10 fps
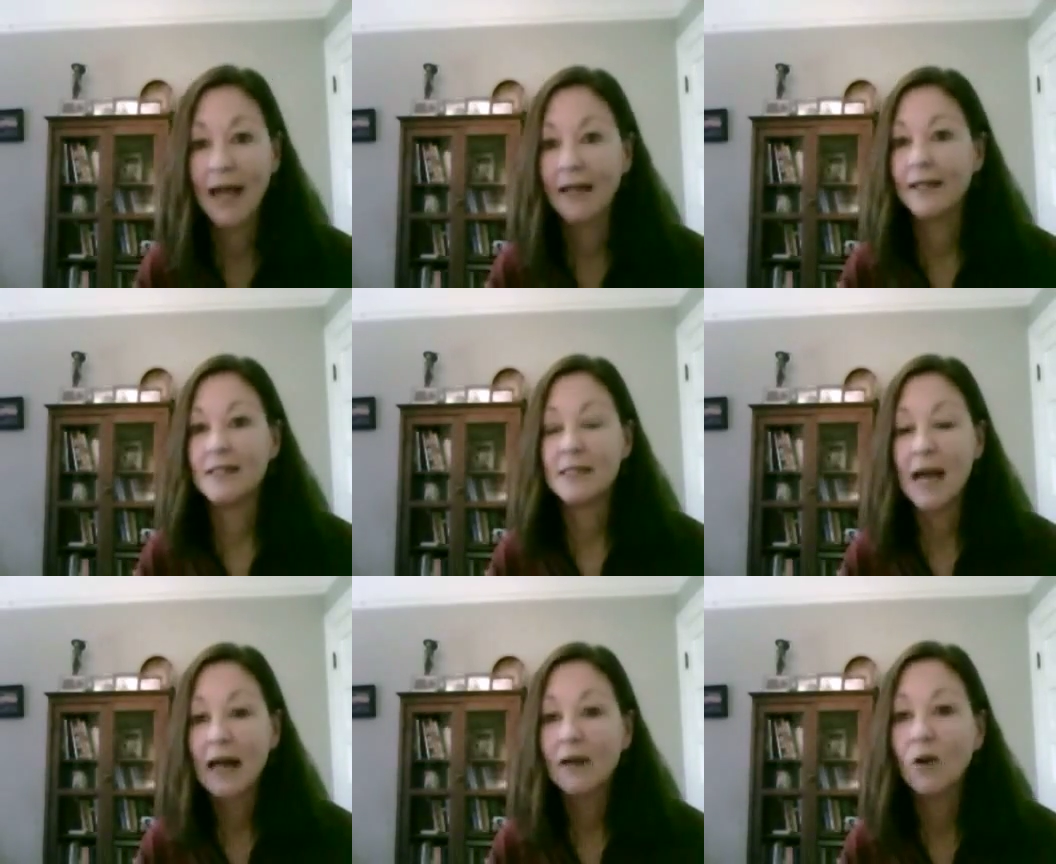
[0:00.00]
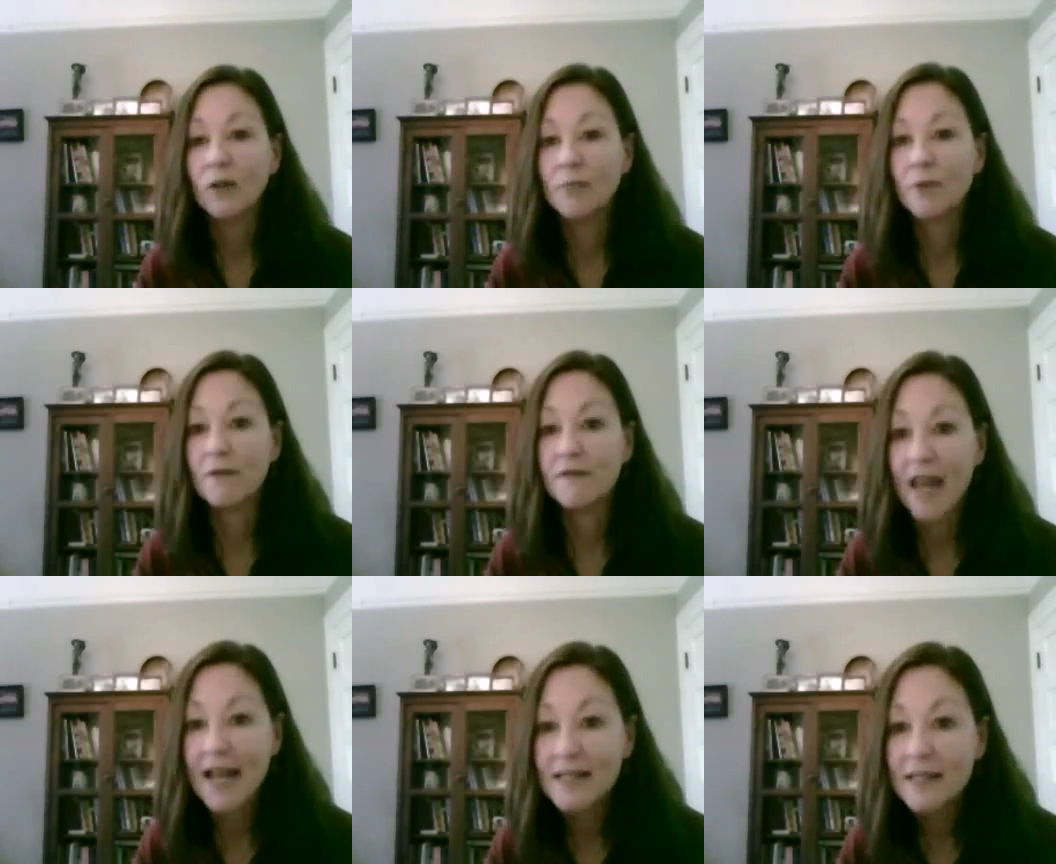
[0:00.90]
that is not only
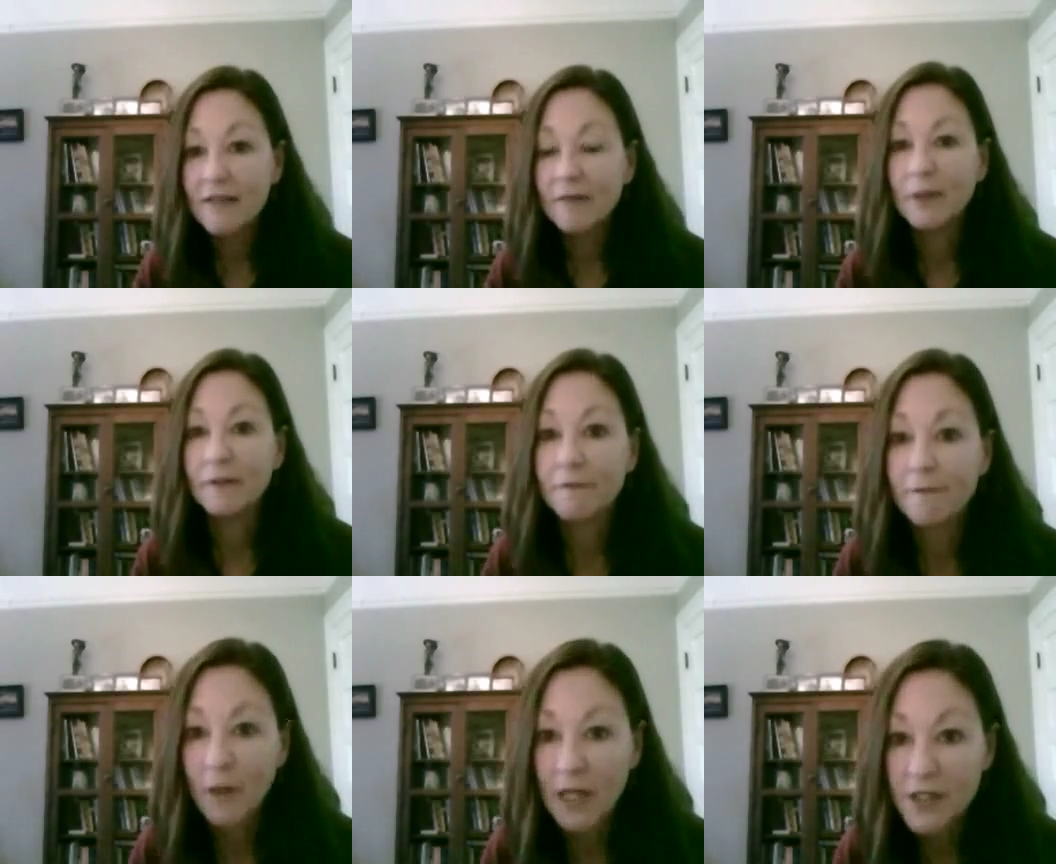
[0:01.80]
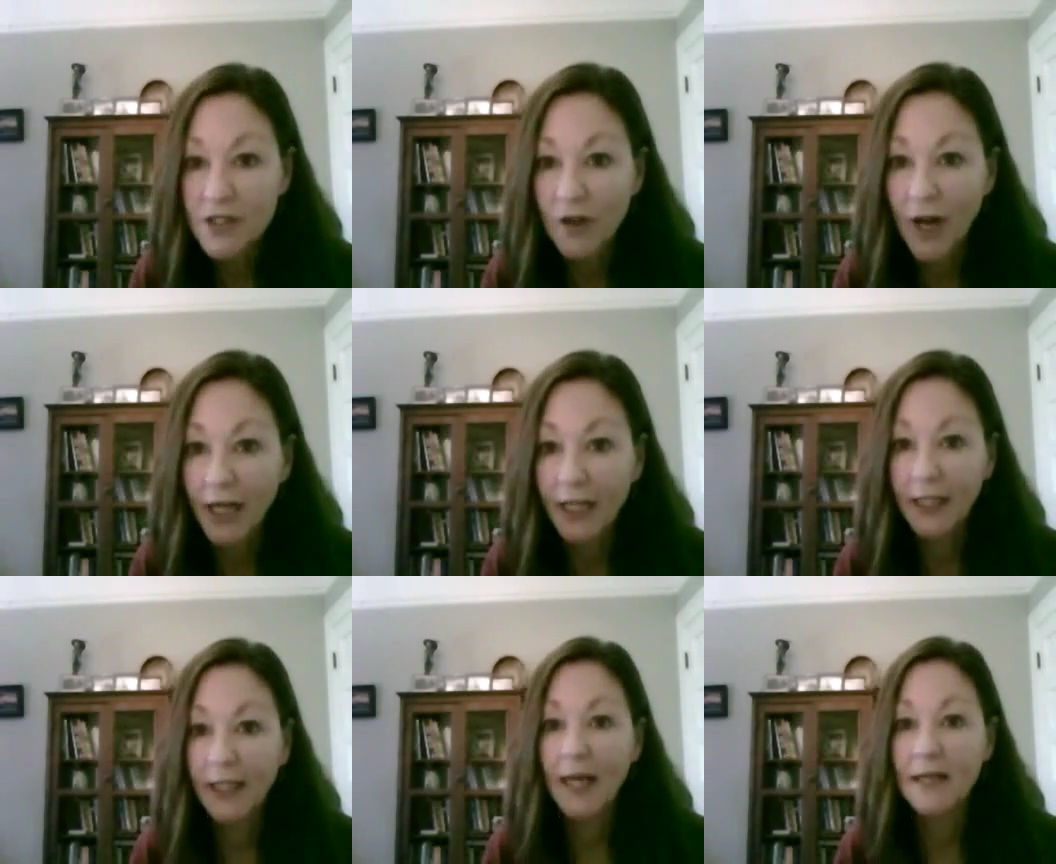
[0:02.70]
pervasive but
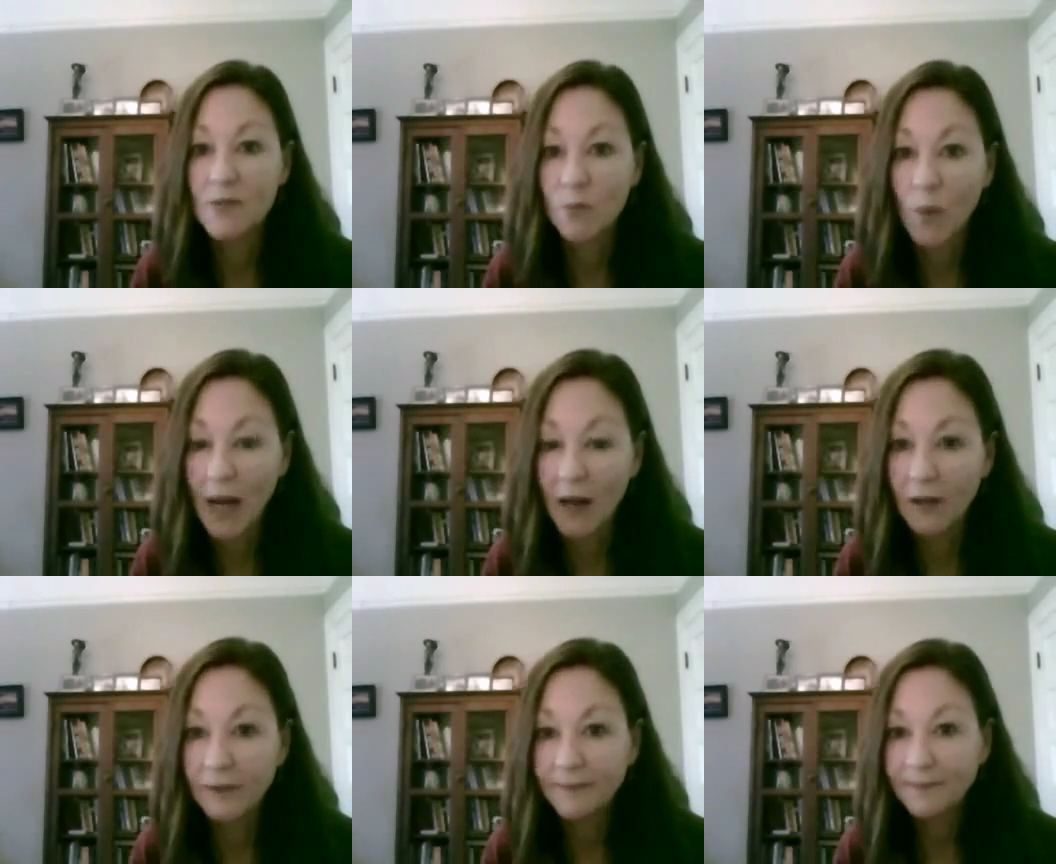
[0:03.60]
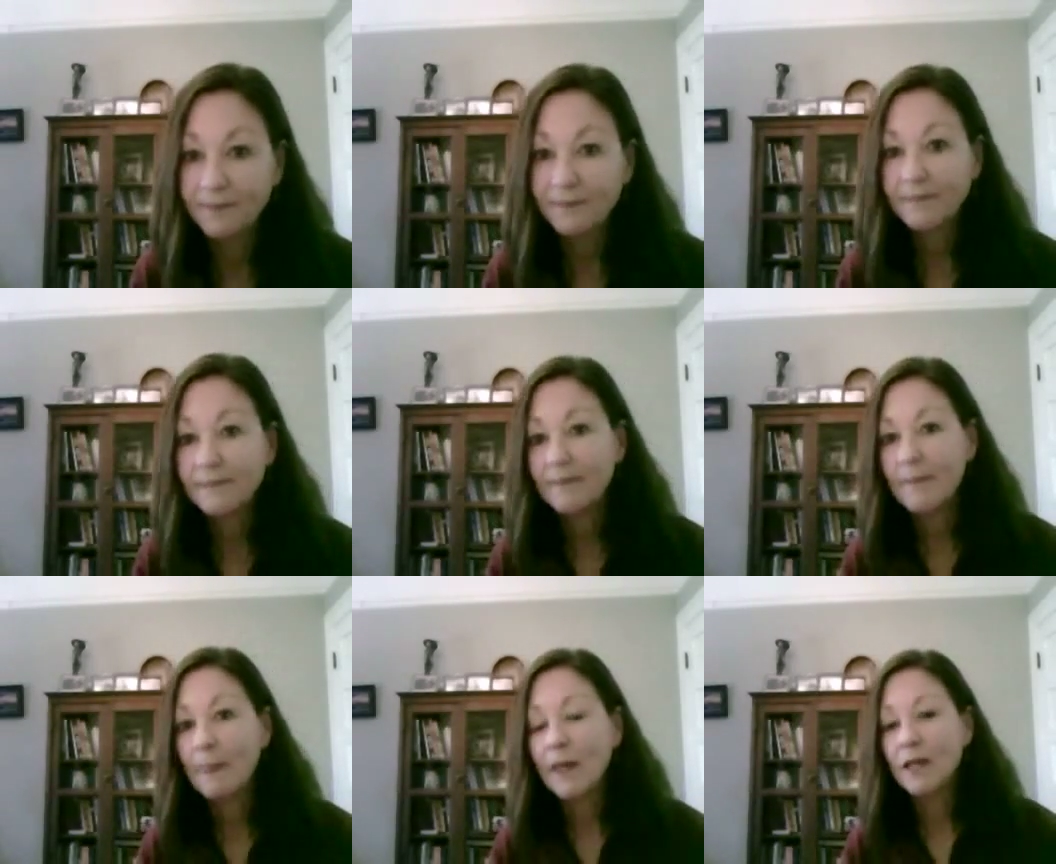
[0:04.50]
frustrating as well.
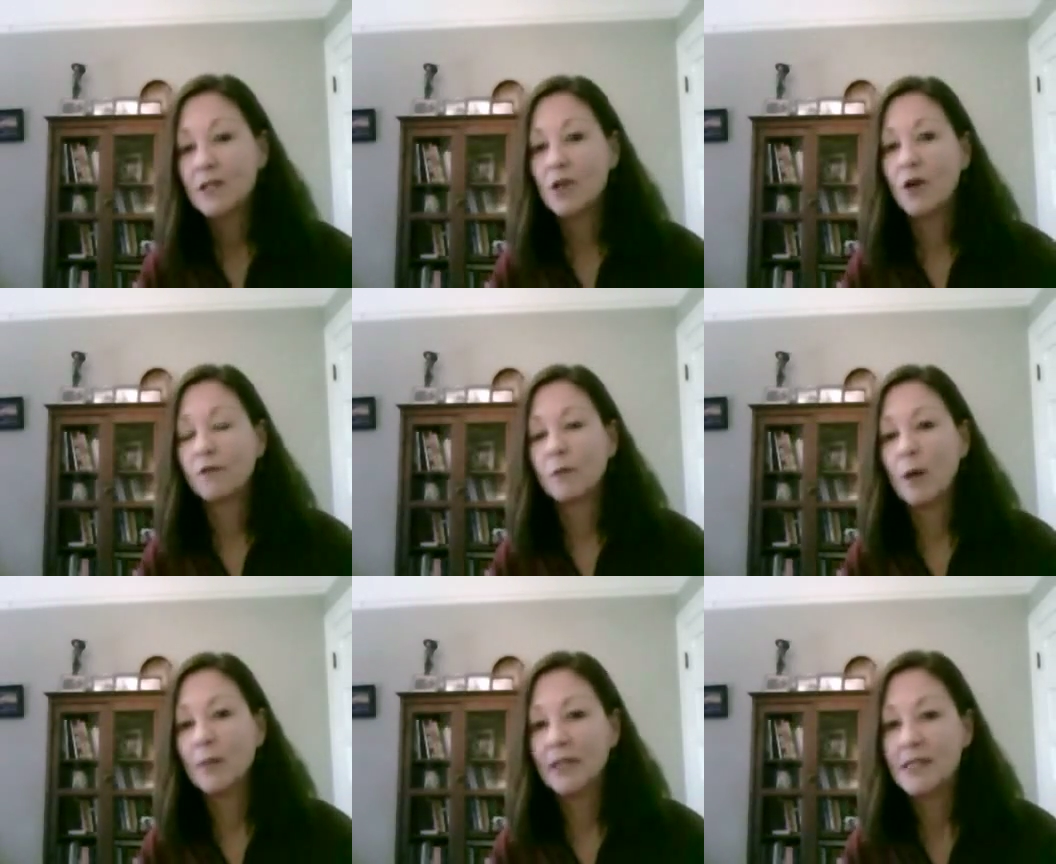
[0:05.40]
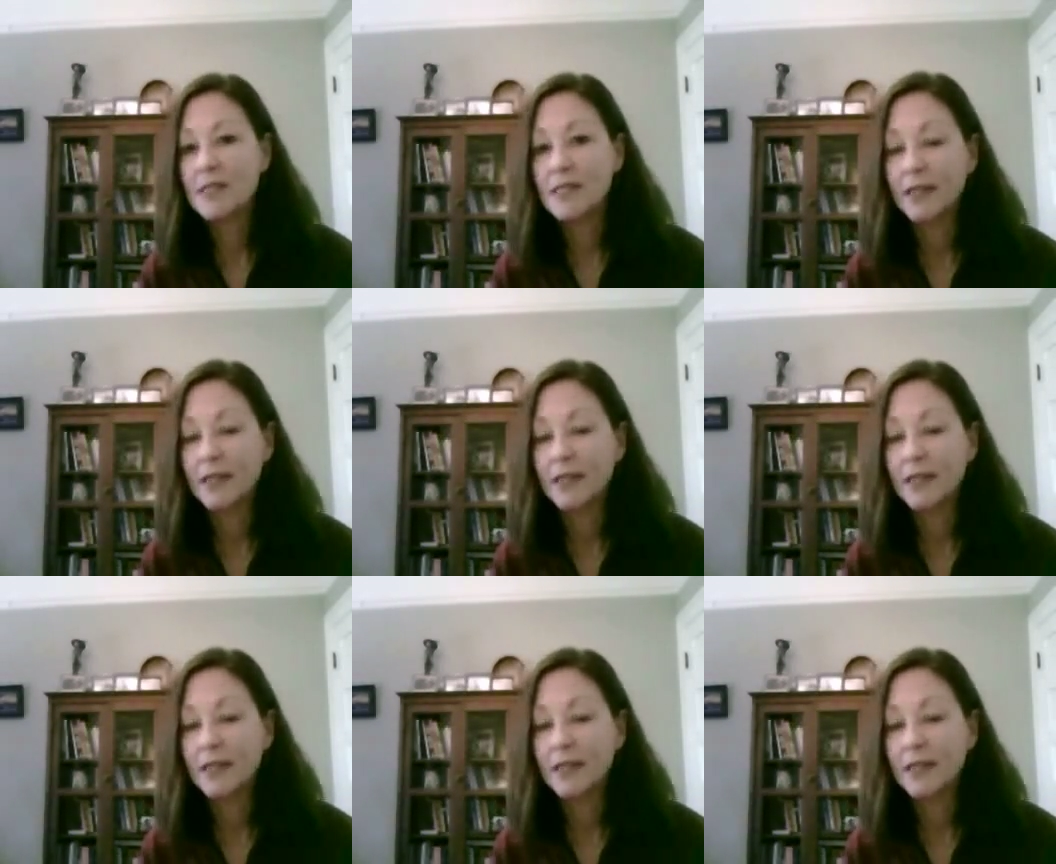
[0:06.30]
So for a moment, let's